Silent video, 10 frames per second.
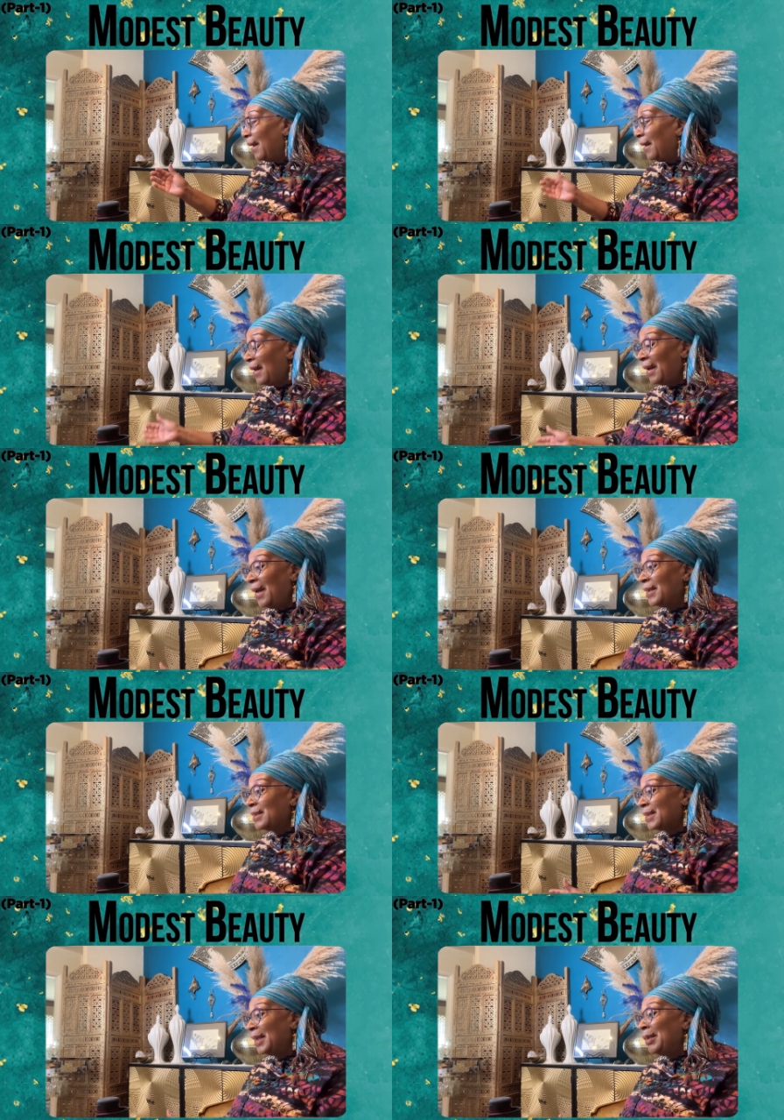And I had a
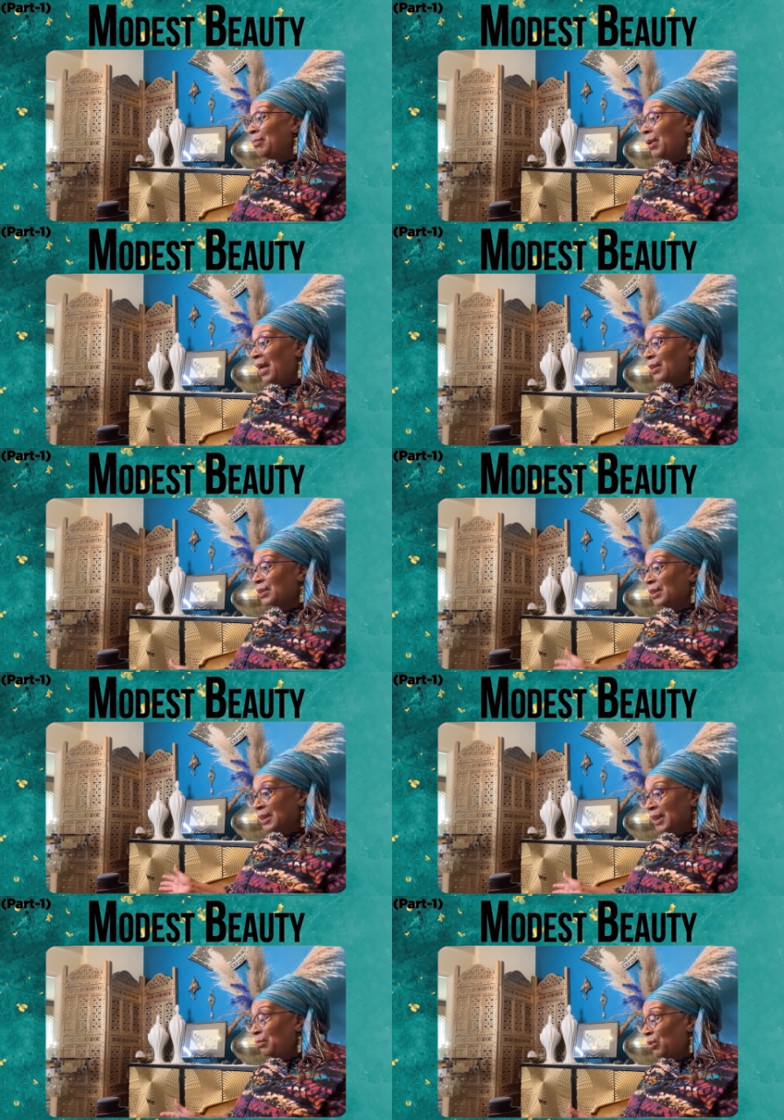team, actually, a
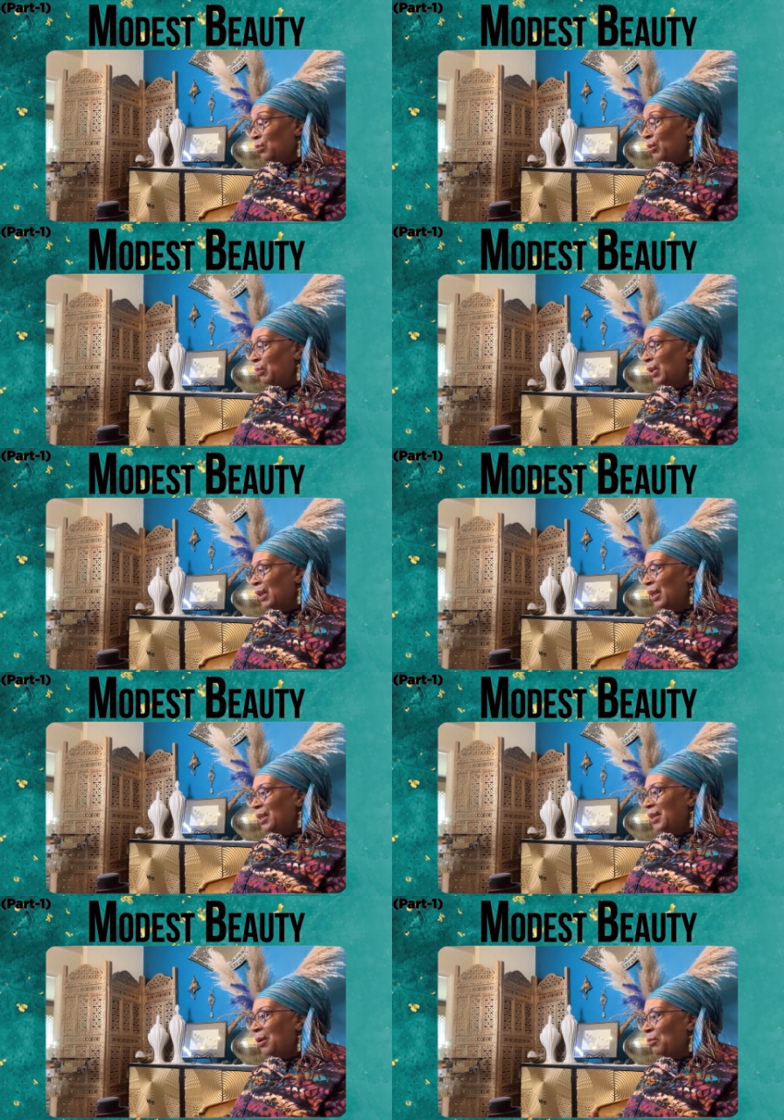team of women
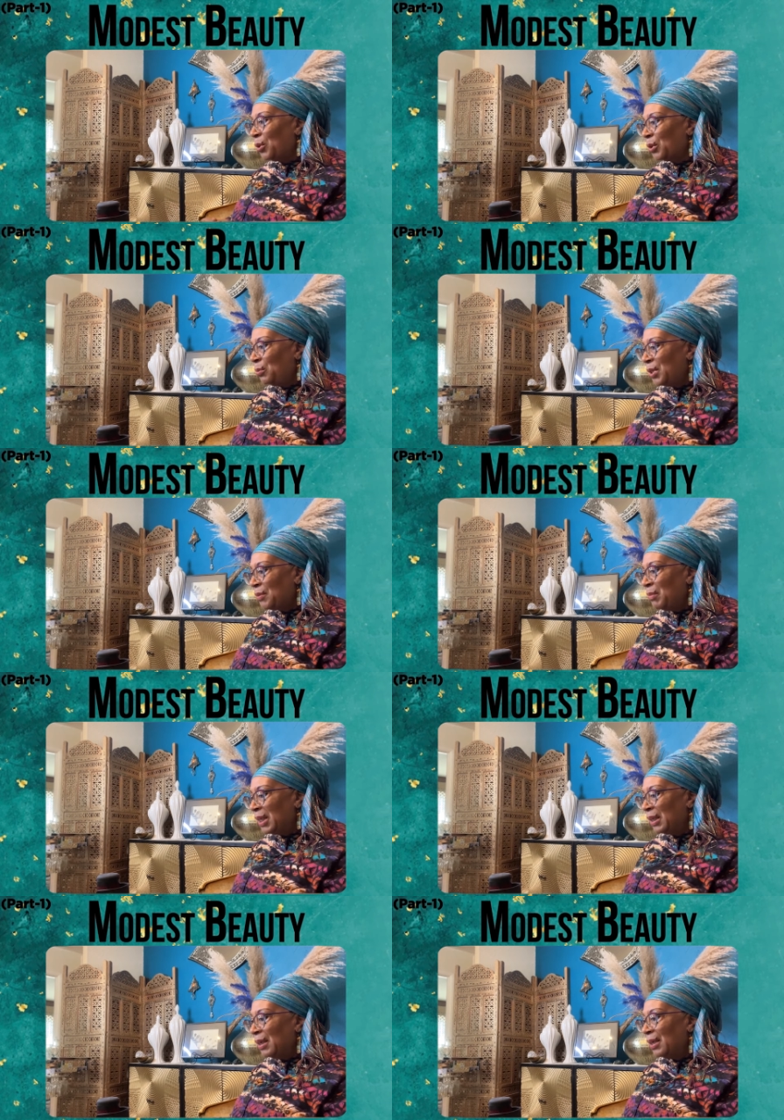that worked with me.